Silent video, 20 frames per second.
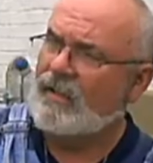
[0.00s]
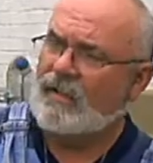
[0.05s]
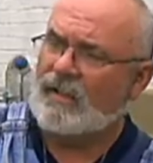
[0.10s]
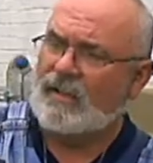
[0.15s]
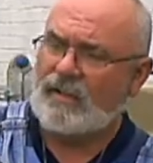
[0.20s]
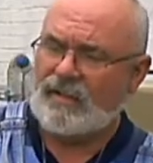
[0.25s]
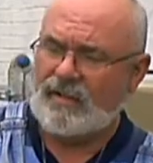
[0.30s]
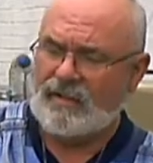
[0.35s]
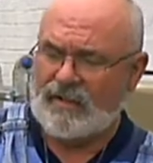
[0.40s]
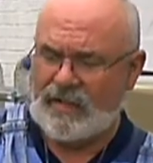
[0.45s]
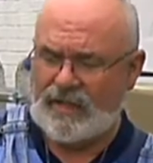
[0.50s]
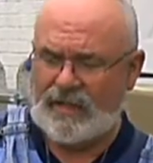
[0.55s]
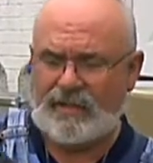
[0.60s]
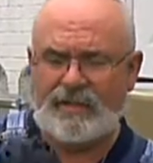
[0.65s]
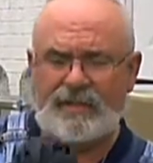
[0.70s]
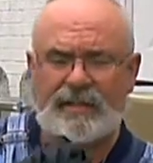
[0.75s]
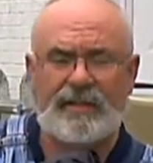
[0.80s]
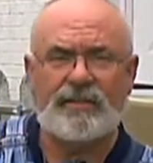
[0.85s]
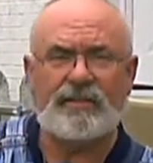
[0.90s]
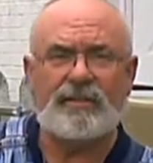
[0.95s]
All right,
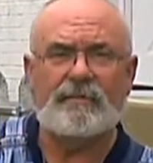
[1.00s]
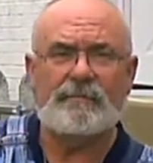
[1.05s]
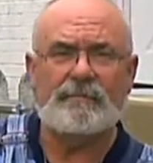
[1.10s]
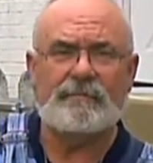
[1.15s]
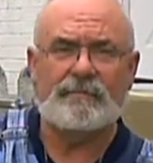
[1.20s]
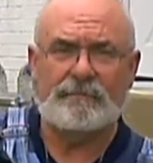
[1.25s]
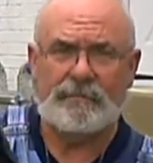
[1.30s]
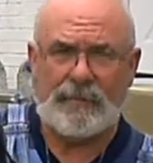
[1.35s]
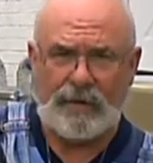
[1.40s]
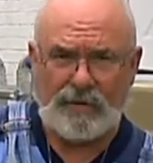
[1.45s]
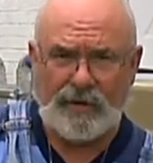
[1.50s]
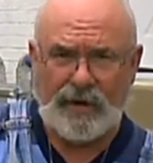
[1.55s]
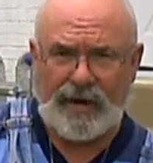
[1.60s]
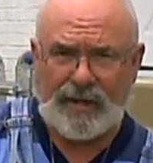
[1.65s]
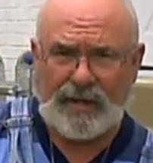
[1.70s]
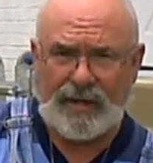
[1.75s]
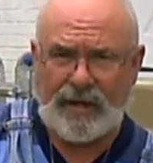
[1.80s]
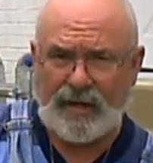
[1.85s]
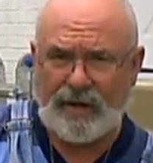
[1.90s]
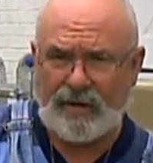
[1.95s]
these are my rain
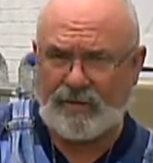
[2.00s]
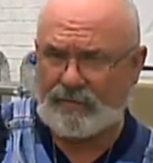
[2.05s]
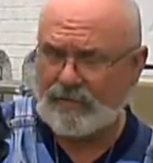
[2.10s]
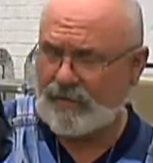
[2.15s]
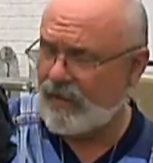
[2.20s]
gear.